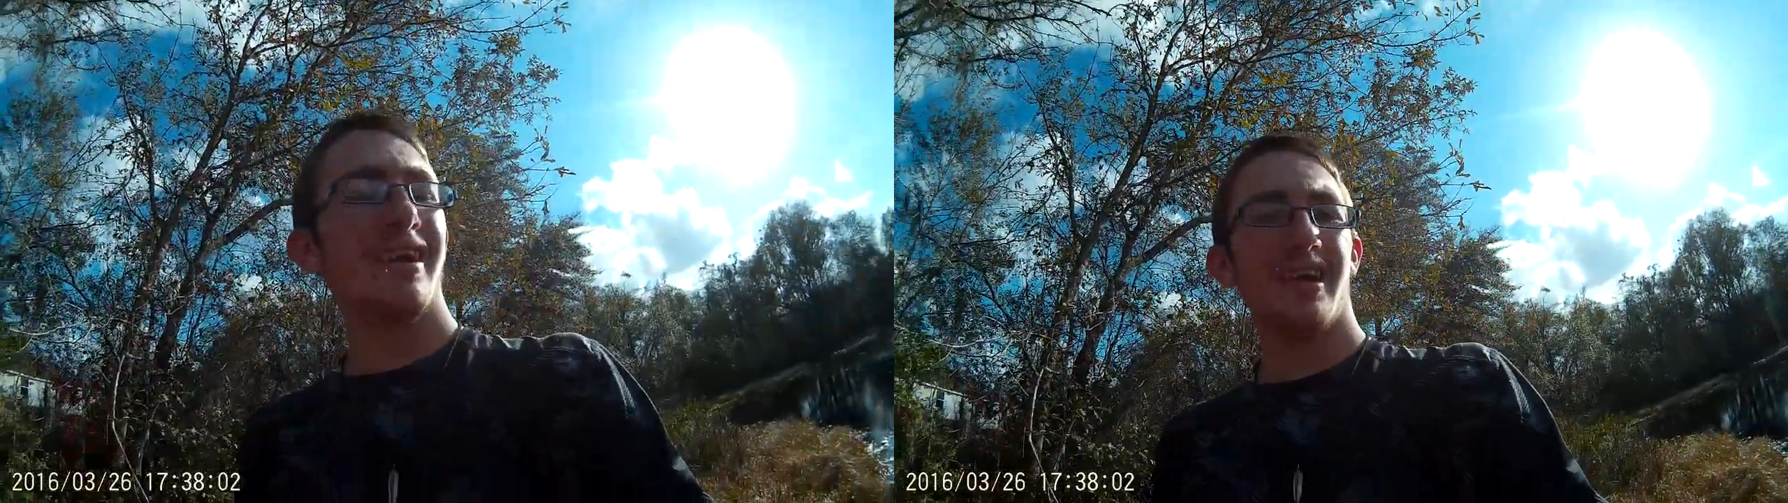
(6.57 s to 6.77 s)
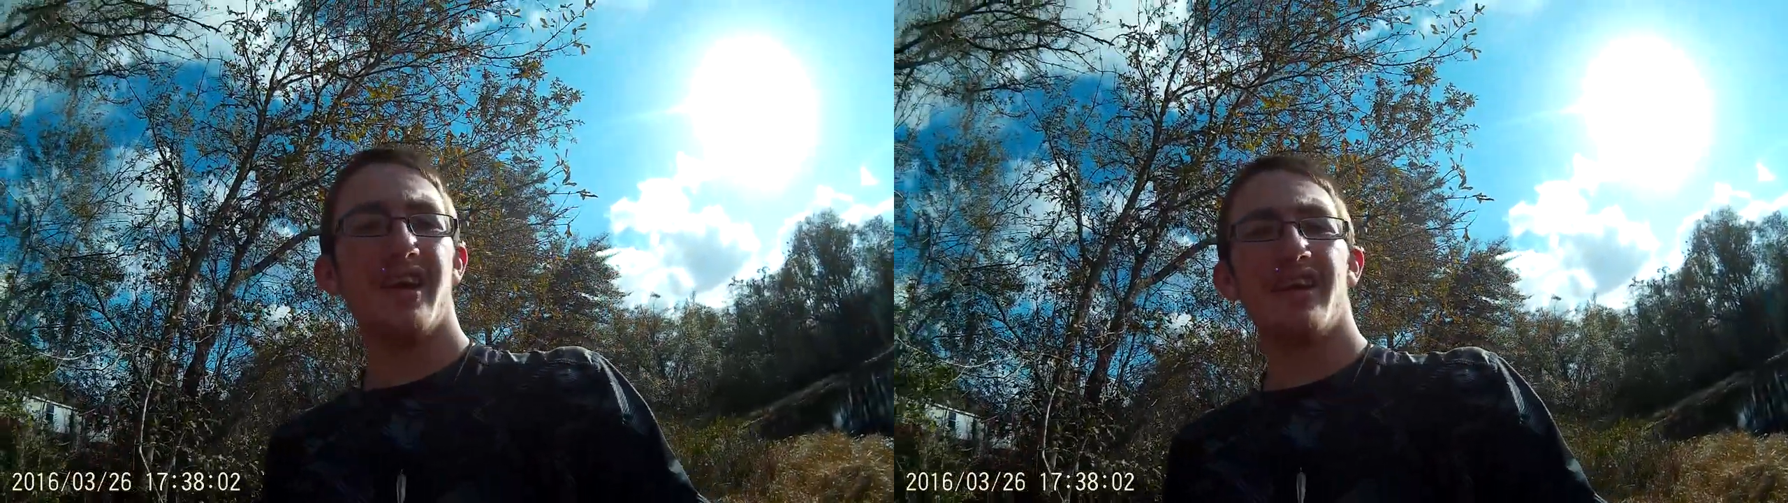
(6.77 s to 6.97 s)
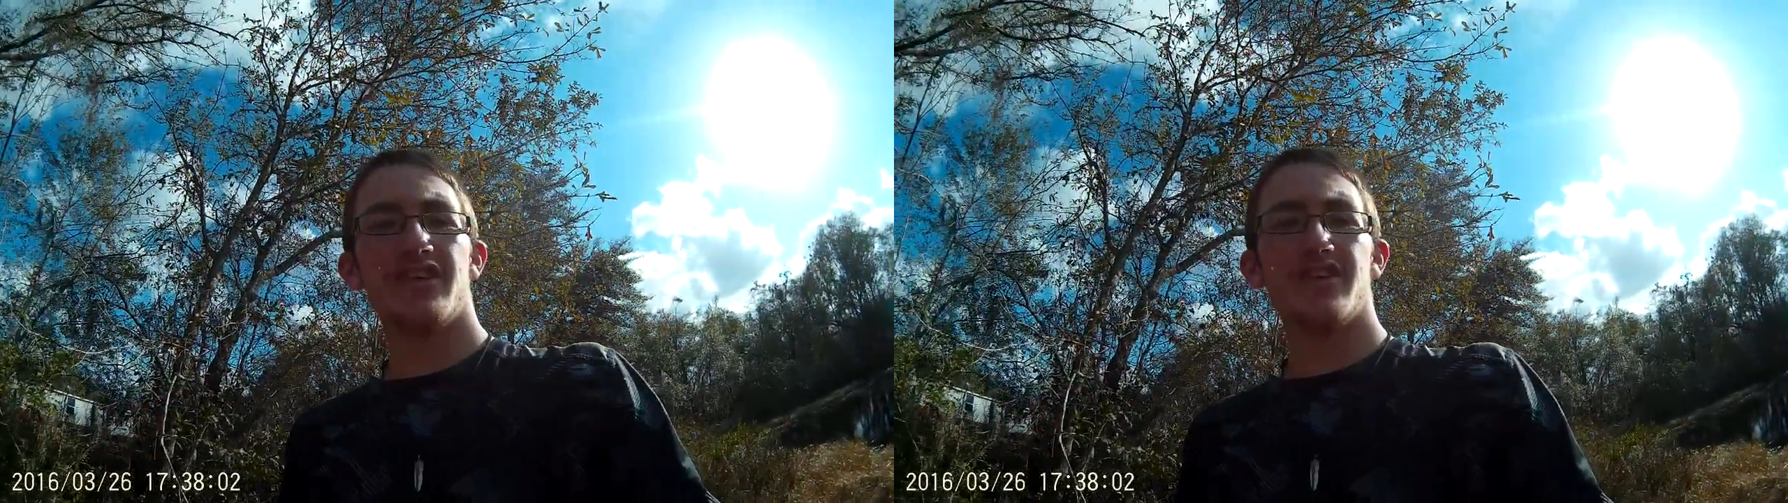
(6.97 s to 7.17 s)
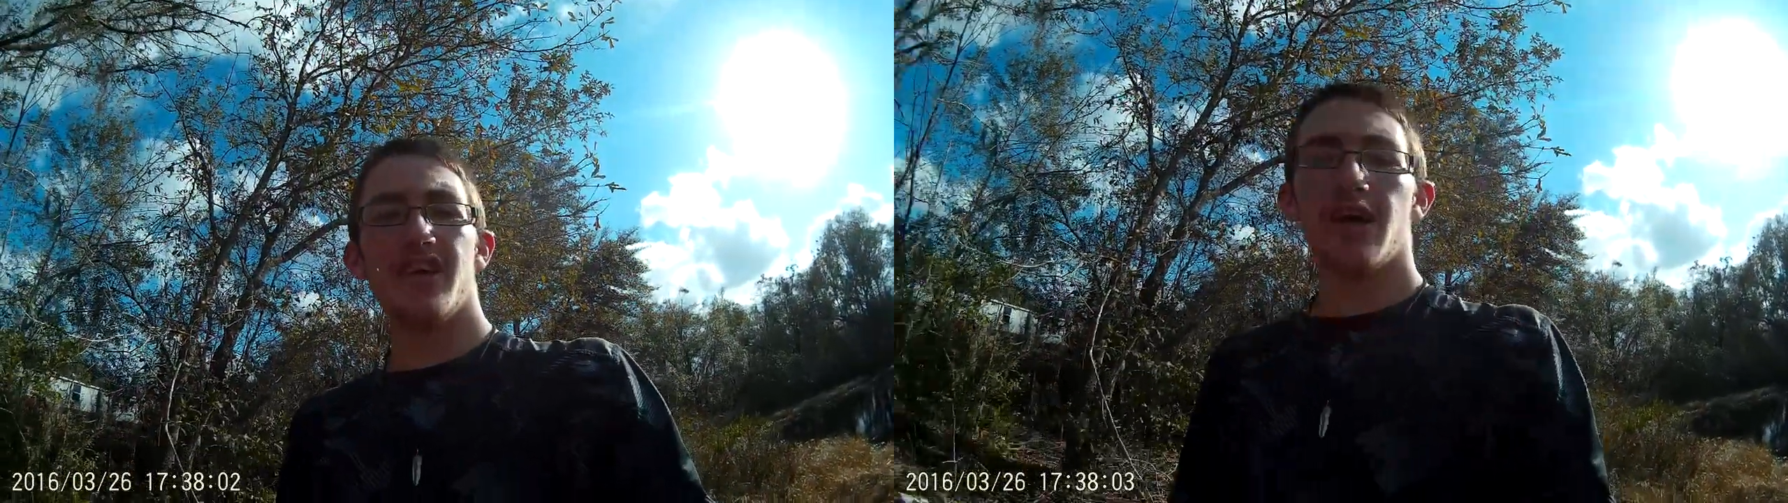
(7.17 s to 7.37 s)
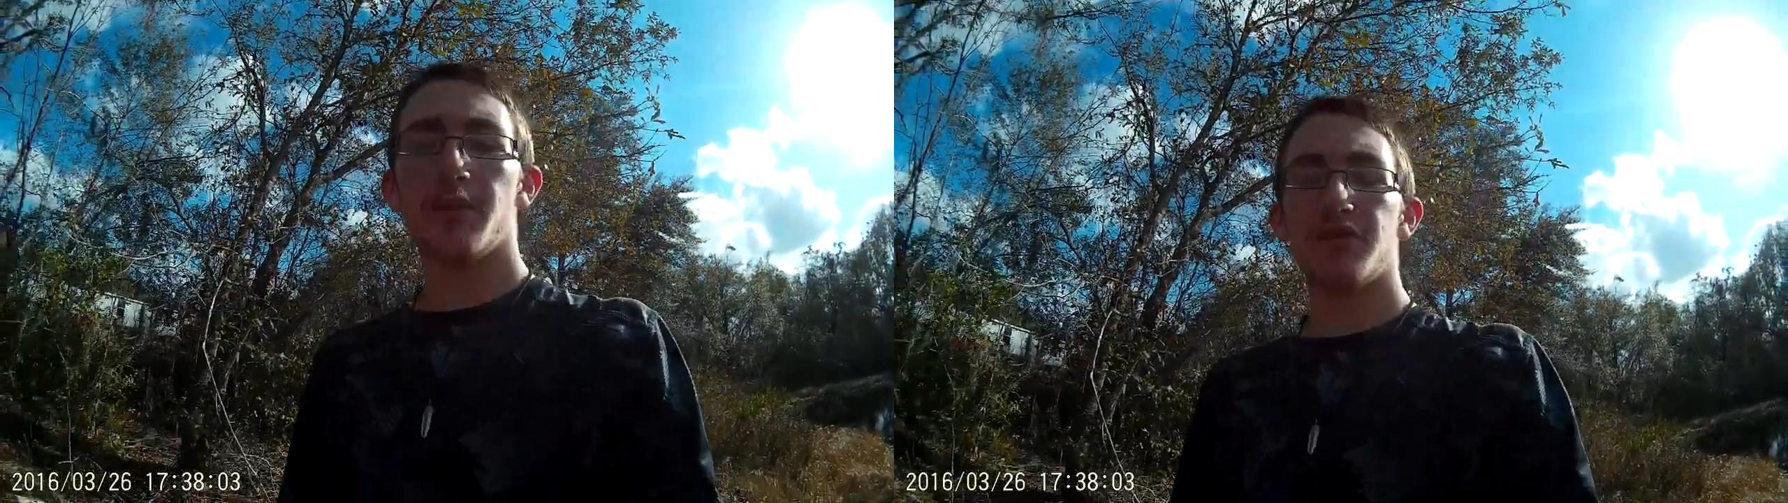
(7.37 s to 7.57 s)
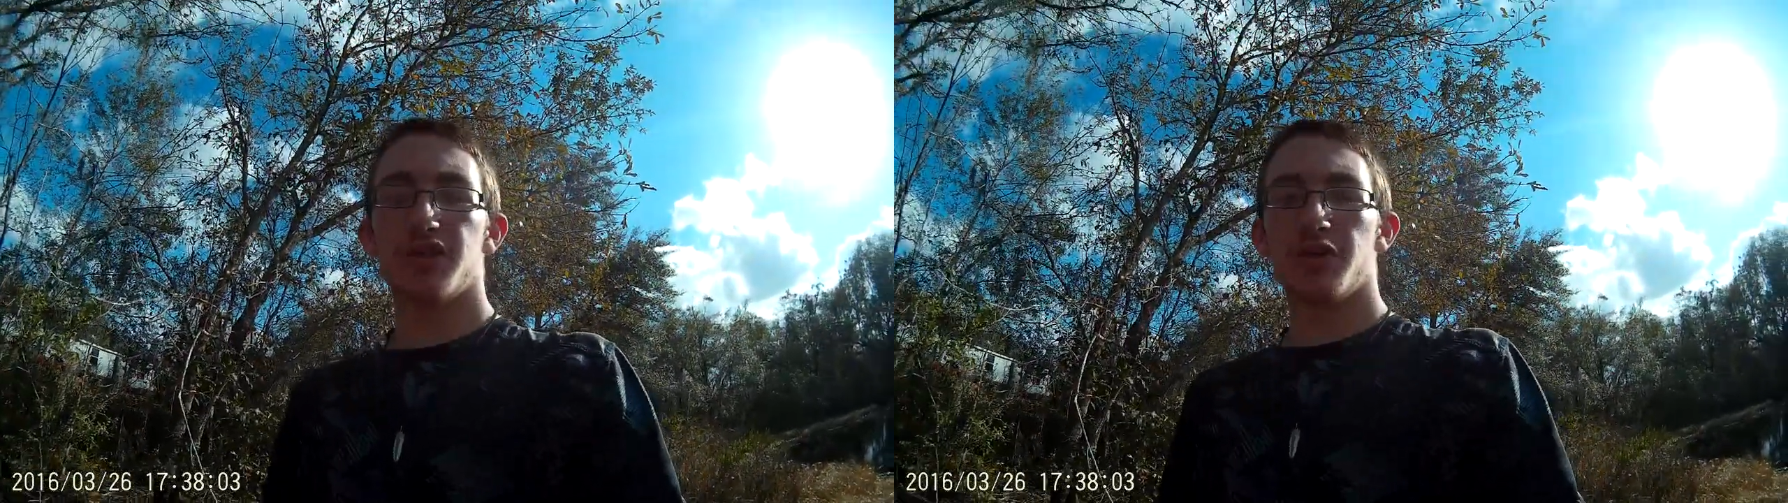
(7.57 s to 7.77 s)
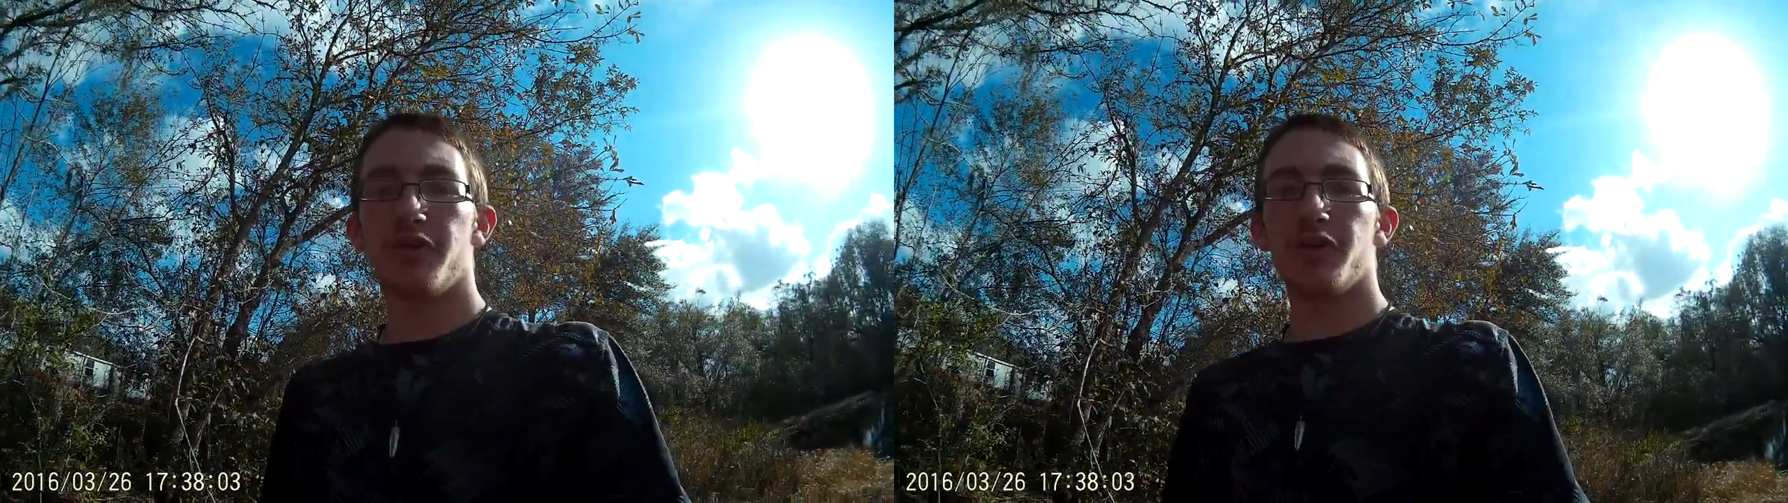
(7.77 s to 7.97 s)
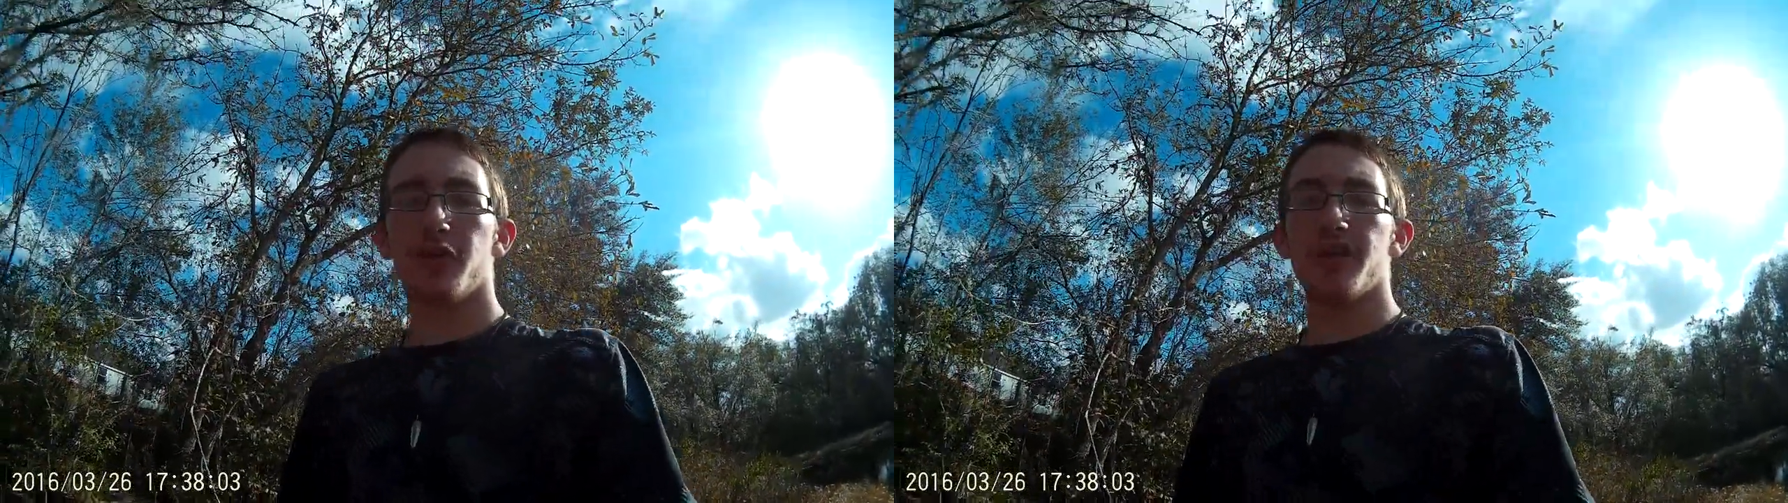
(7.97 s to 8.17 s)
is episode
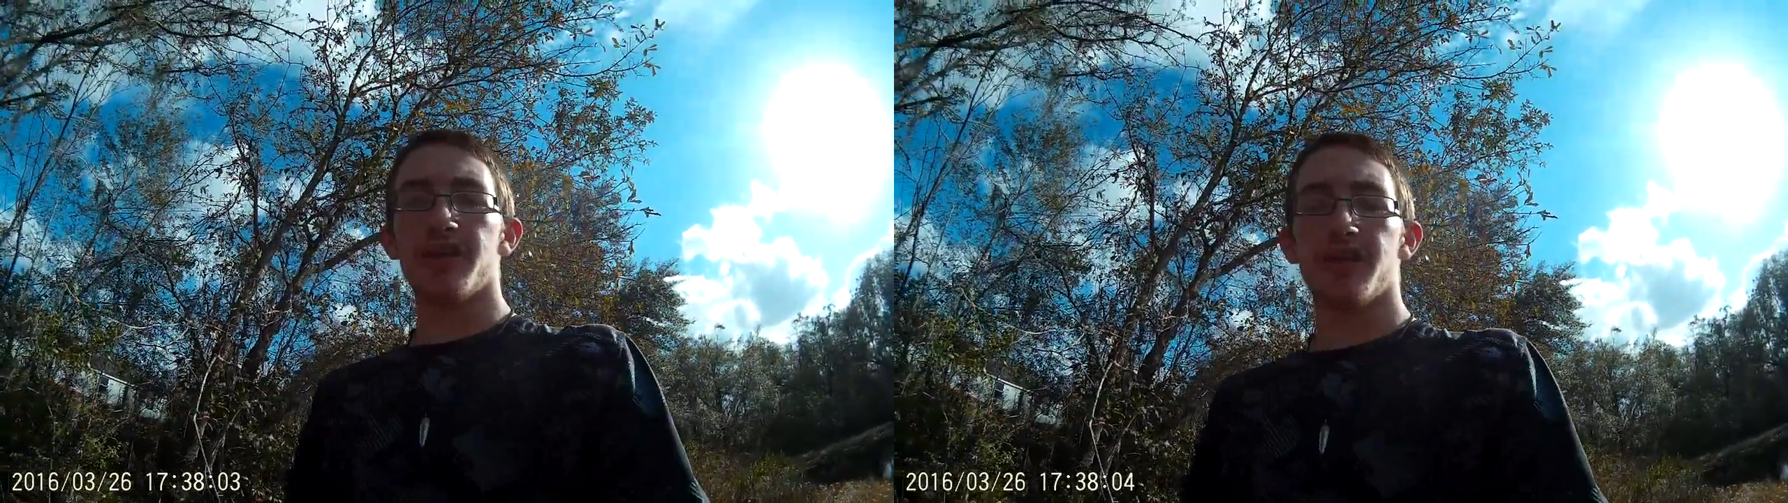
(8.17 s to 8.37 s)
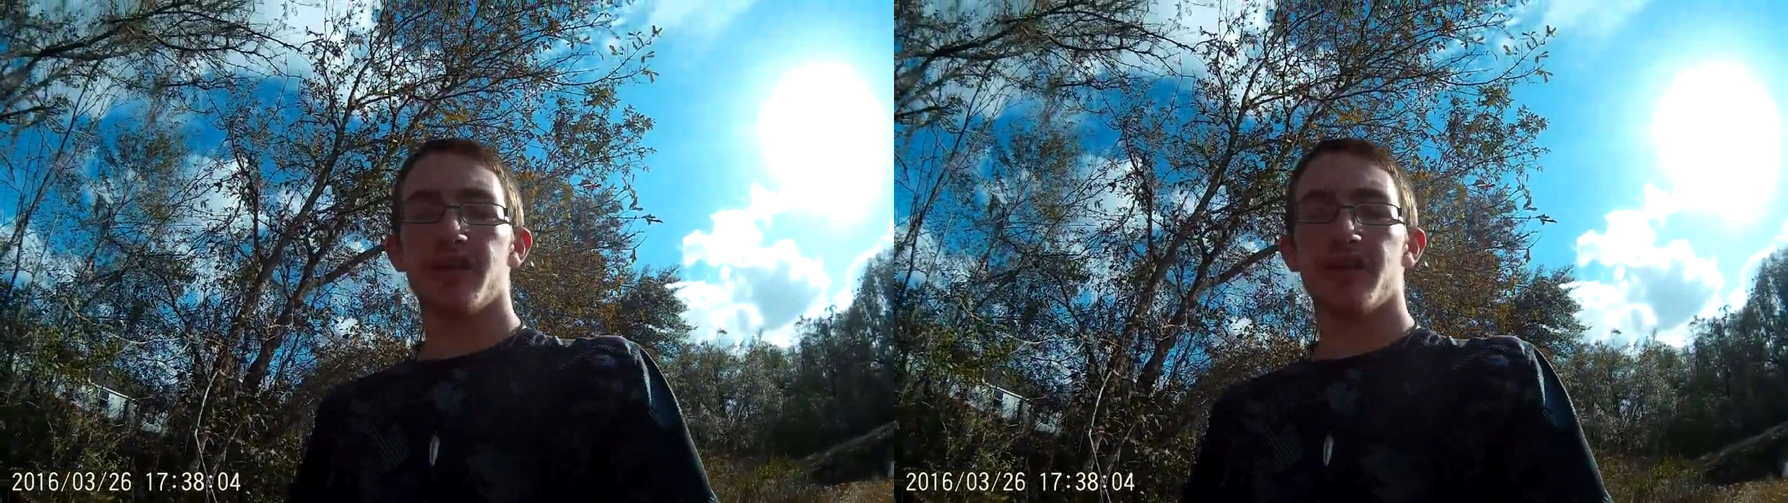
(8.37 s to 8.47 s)
3